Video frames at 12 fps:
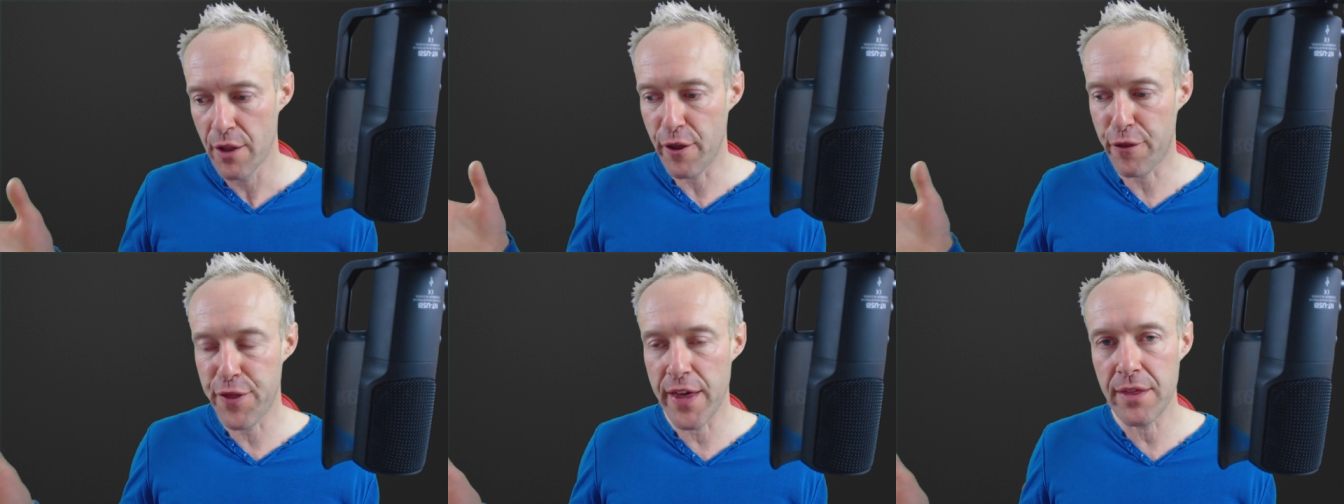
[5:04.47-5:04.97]
The
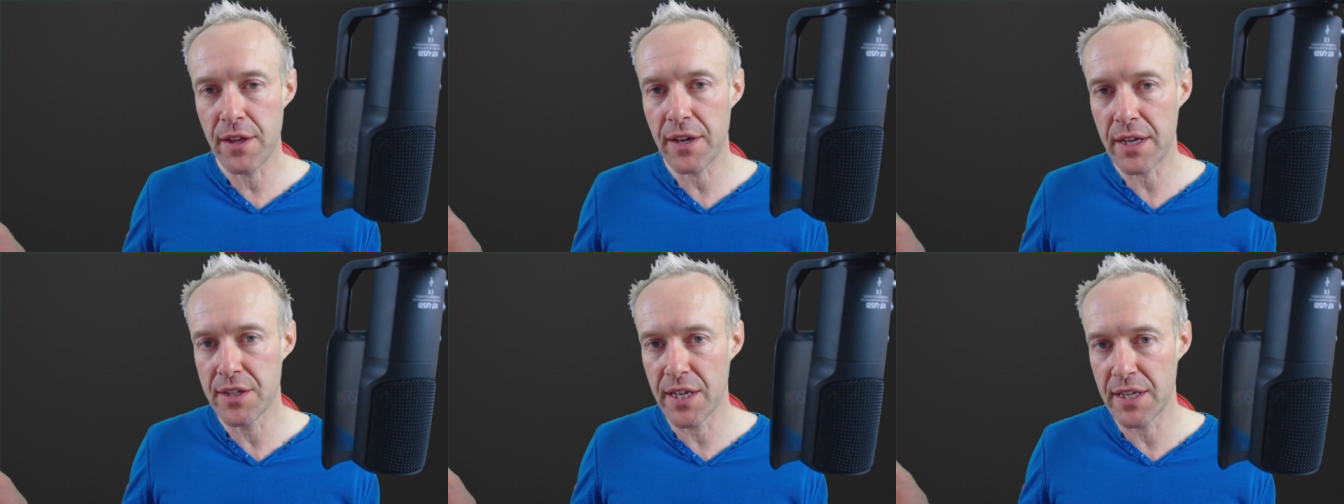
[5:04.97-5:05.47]
thing that
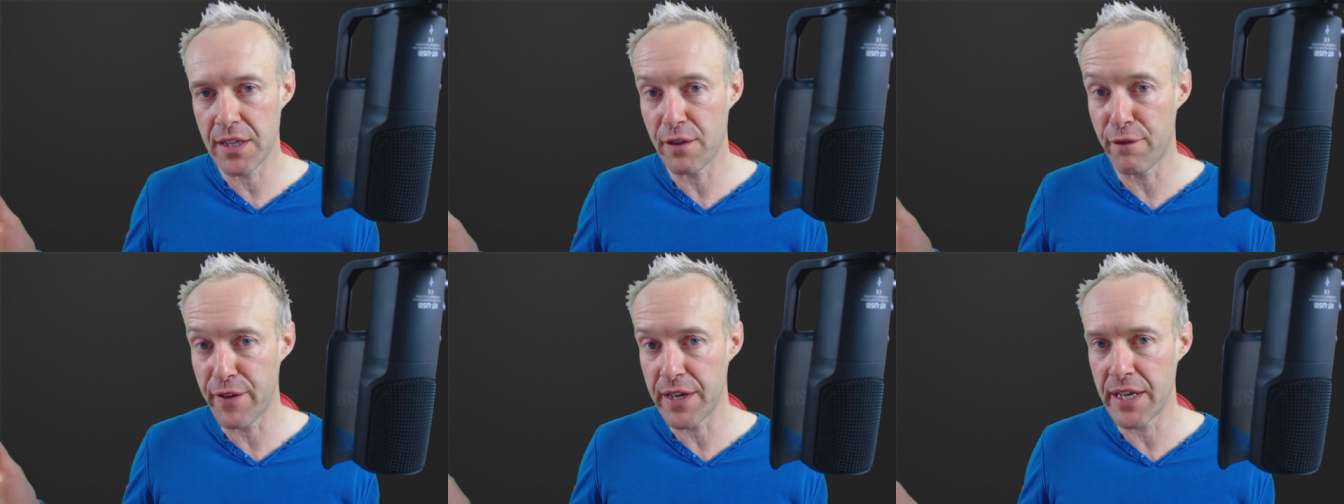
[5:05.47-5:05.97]
I did in the
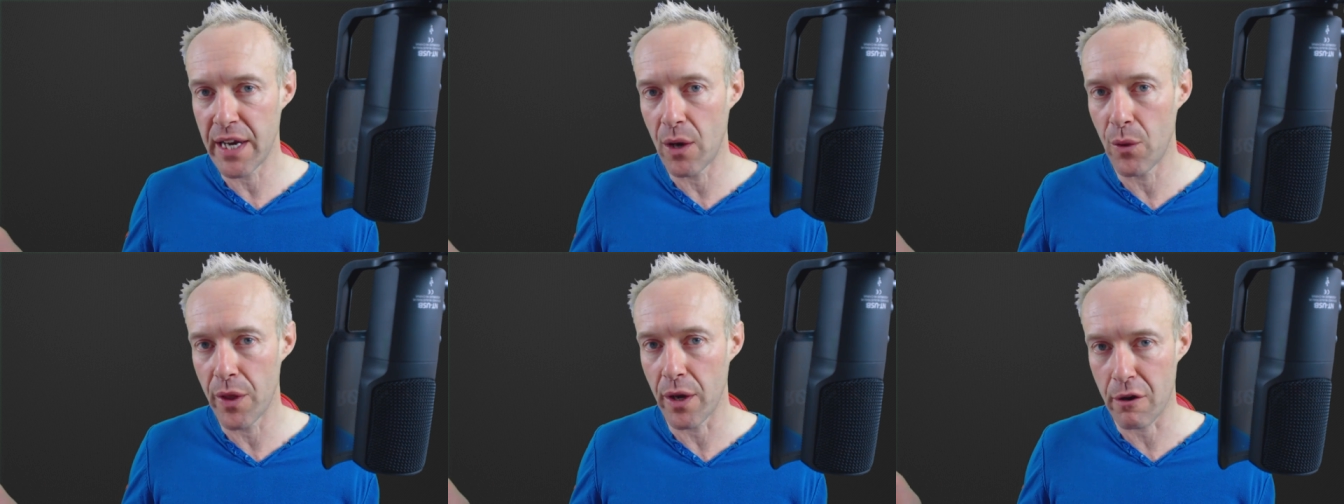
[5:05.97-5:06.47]
video
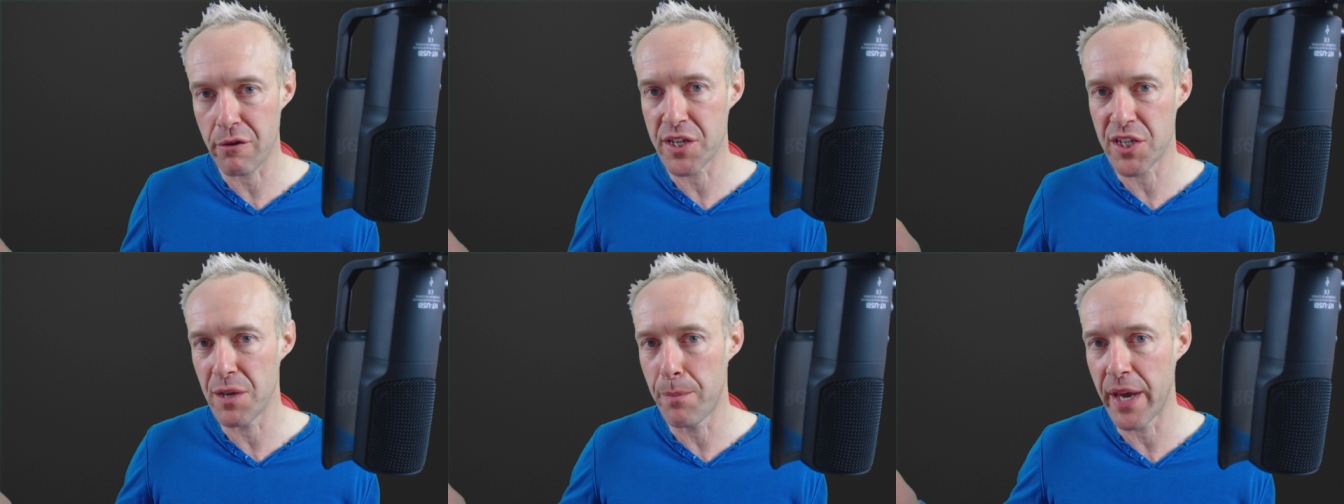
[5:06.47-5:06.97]
that
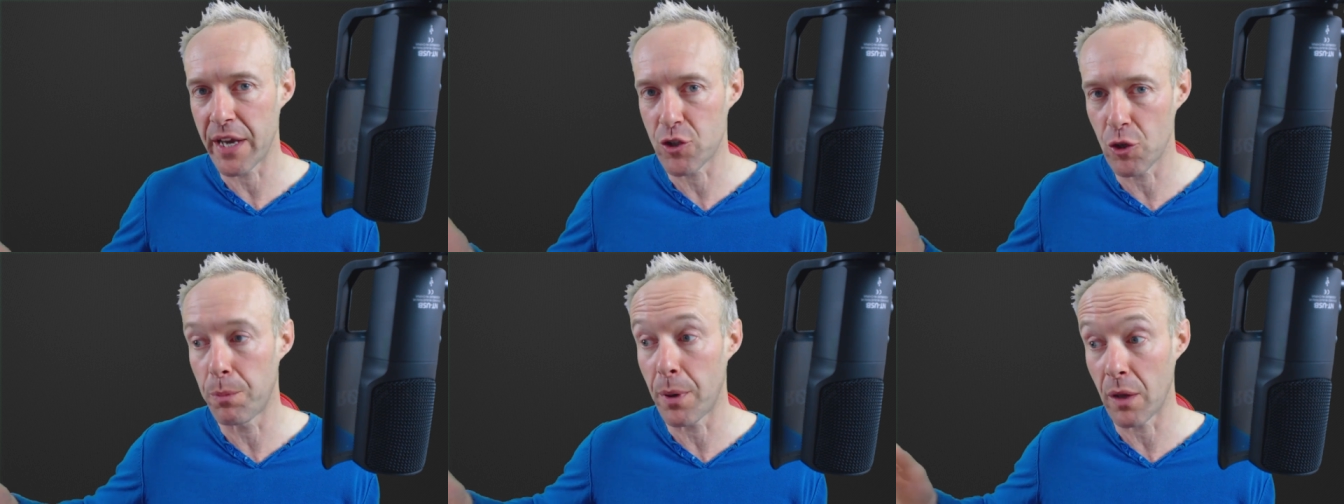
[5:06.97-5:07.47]
Kristi picked
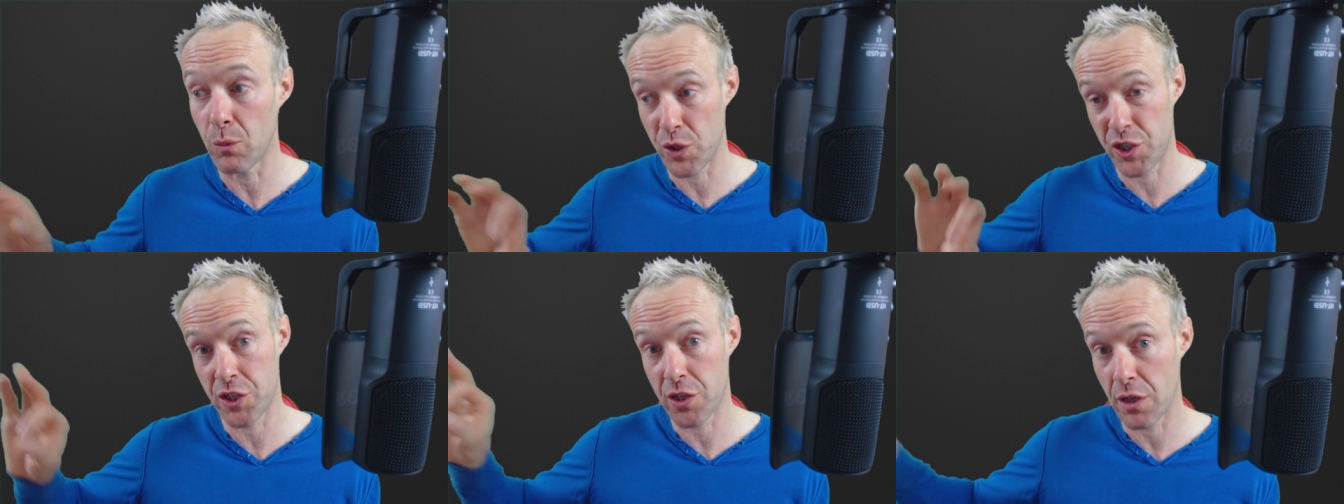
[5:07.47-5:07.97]
up on,
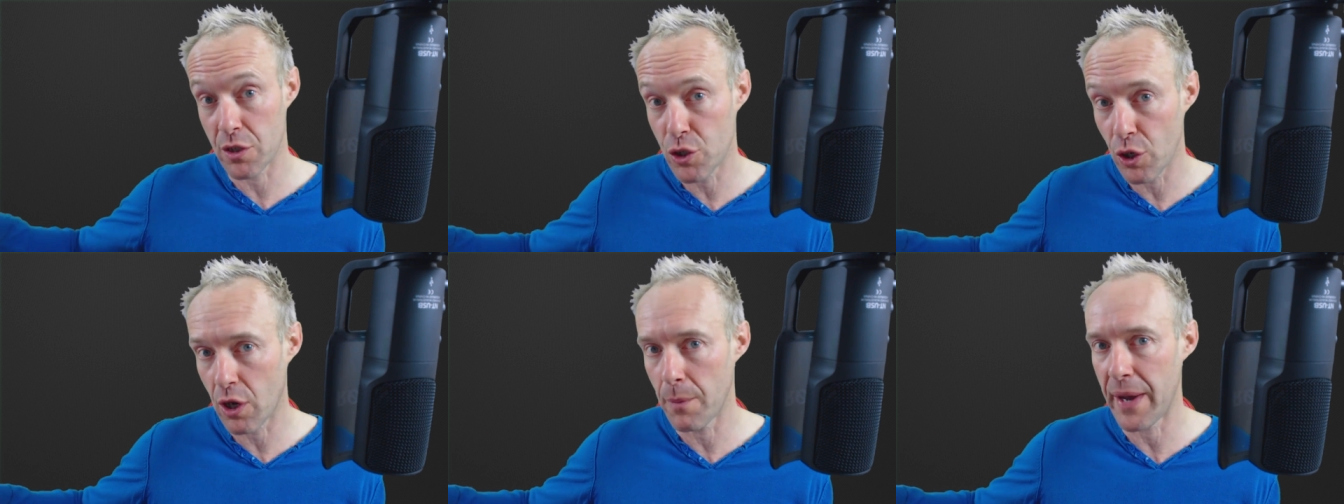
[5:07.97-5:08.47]
which he's going to
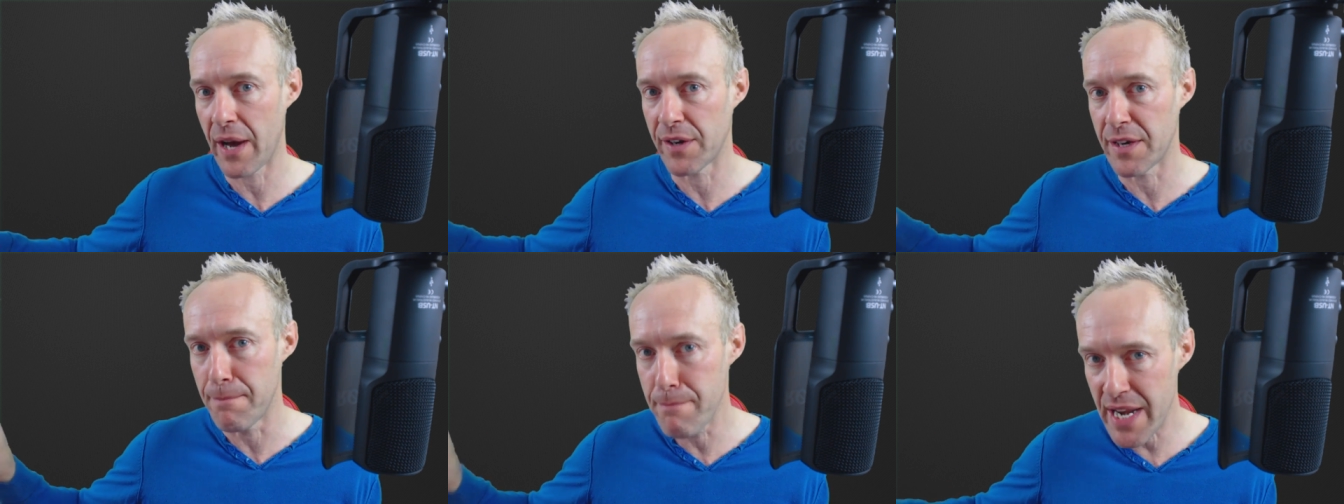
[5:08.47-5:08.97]
talk about
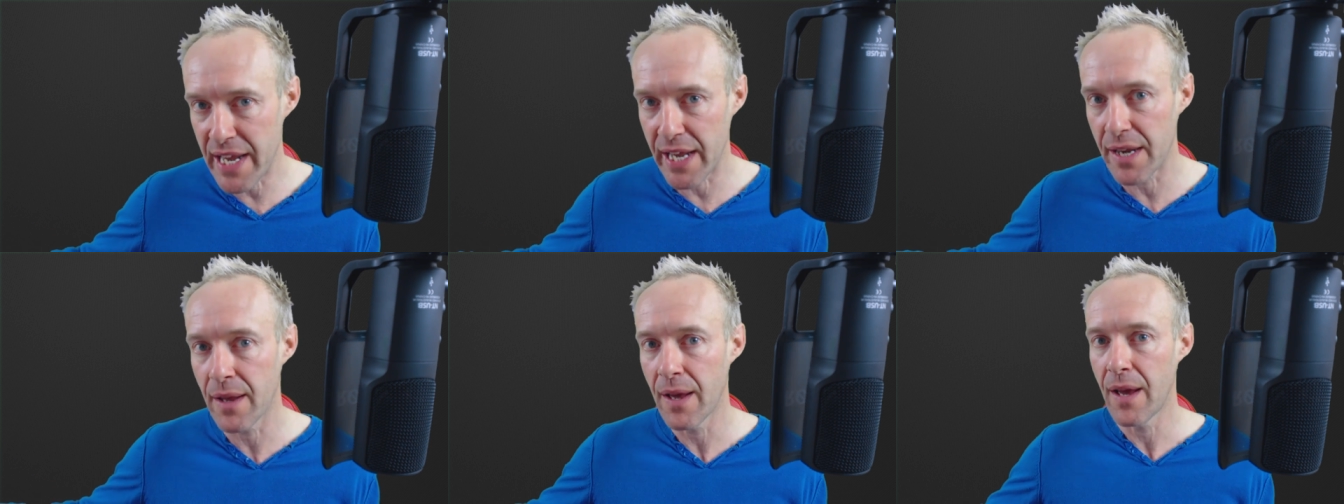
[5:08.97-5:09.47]
in a minute,